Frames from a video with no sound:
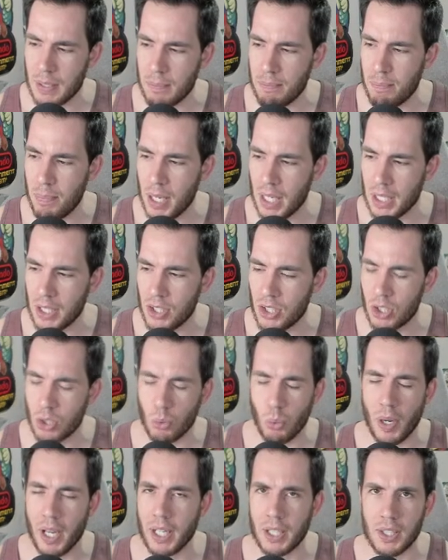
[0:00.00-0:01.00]
big
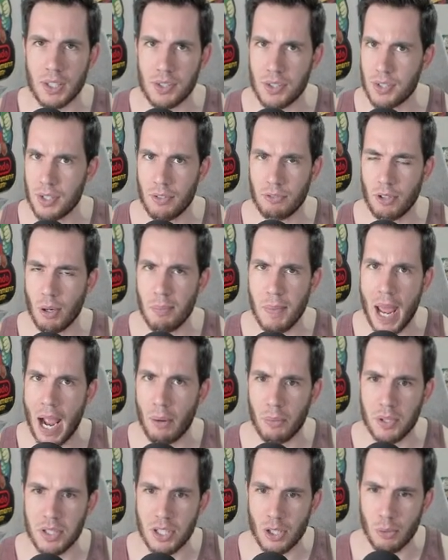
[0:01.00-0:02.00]
swings from
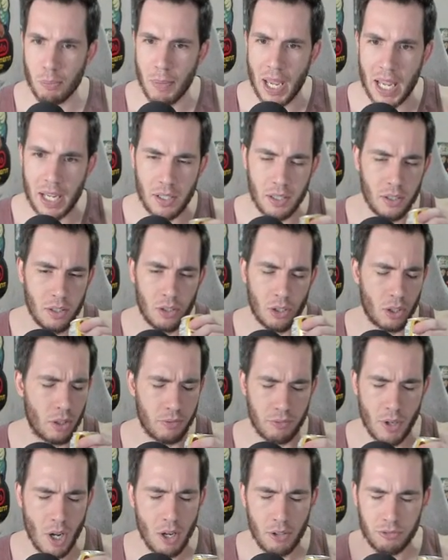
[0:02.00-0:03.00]
now until May, or
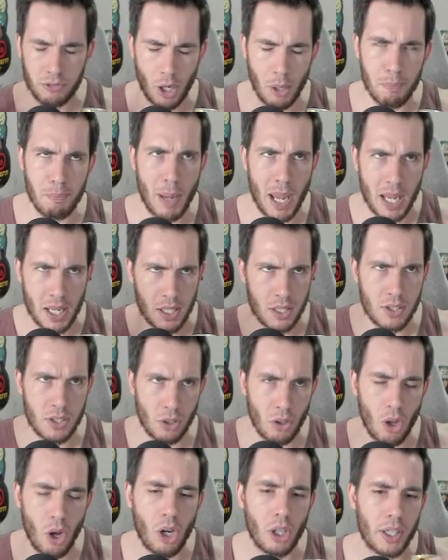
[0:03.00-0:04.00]
from May until
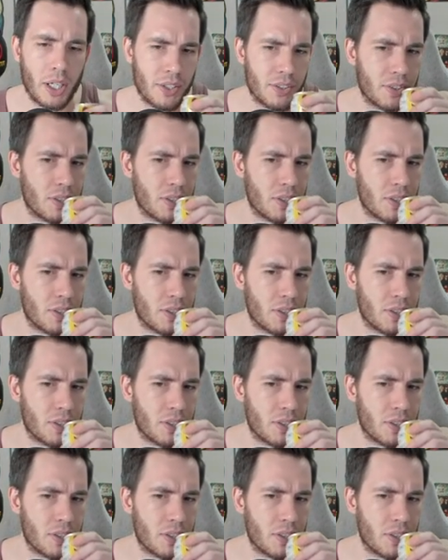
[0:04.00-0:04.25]
Fair August.